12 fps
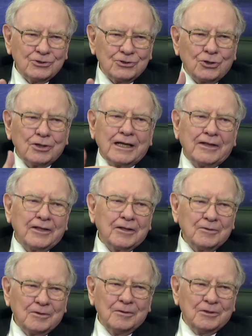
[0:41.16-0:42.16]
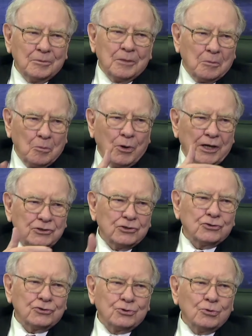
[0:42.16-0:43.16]
Certainly, I think the minimum wage
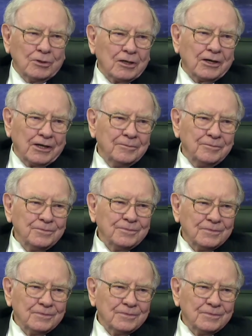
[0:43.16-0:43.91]
is too little